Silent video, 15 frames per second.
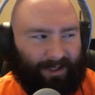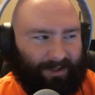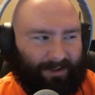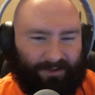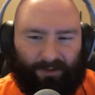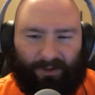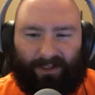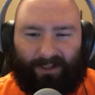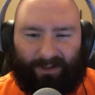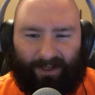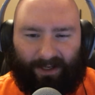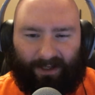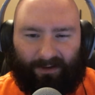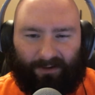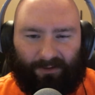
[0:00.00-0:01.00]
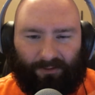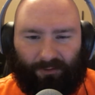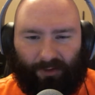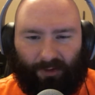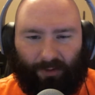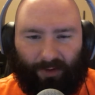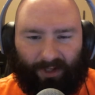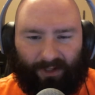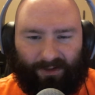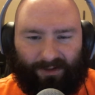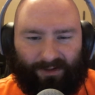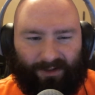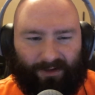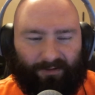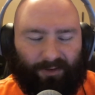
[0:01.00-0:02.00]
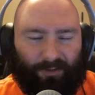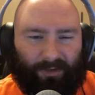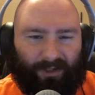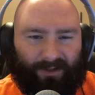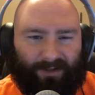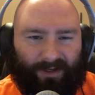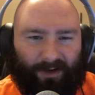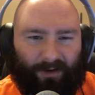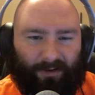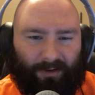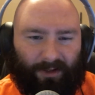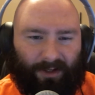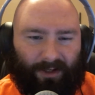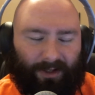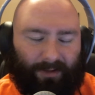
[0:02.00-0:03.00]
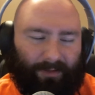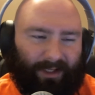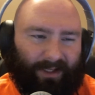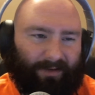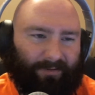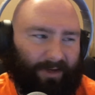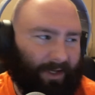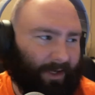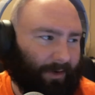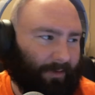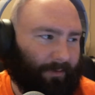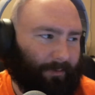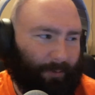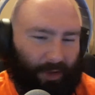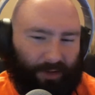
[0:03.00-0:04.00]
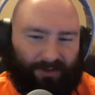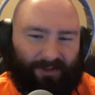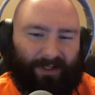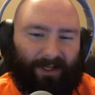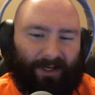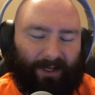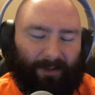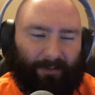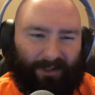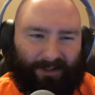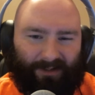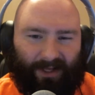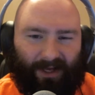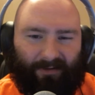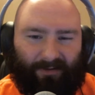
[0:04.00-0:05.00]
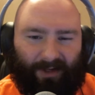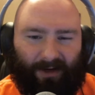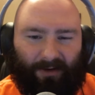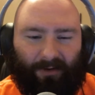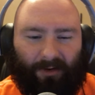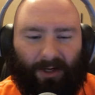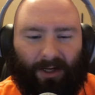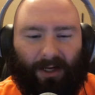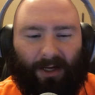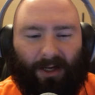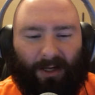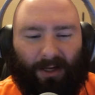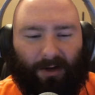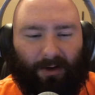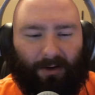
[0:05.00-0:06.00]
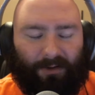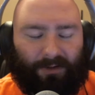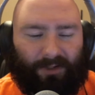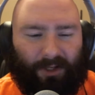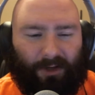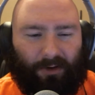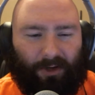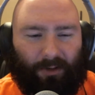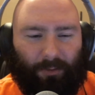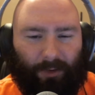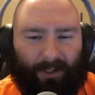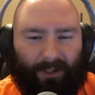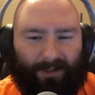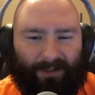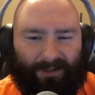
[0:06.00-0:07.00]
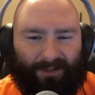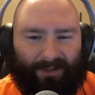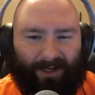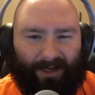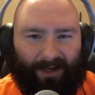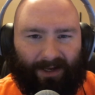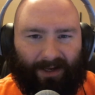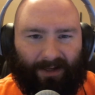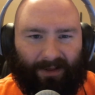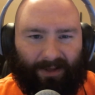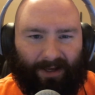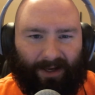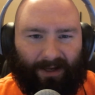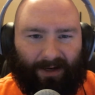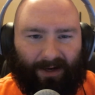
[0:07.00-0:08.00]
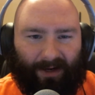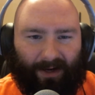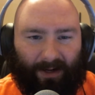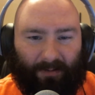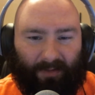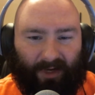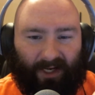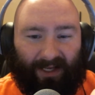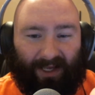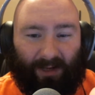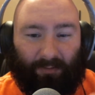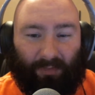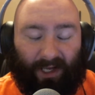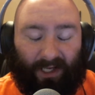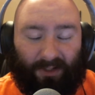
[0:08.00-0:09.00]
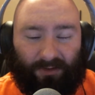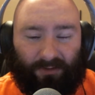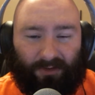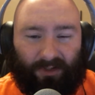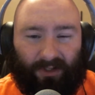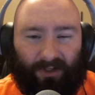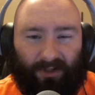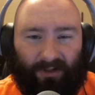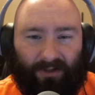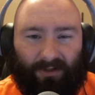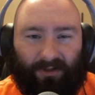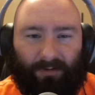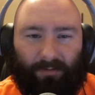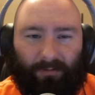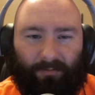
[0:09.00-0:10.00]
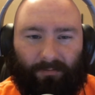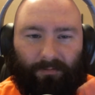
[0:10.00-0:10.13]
So I did that real quick just here a few minutes ago. Made that video, posted it up. It's live now. Also, I wanted to say that I made a Patreon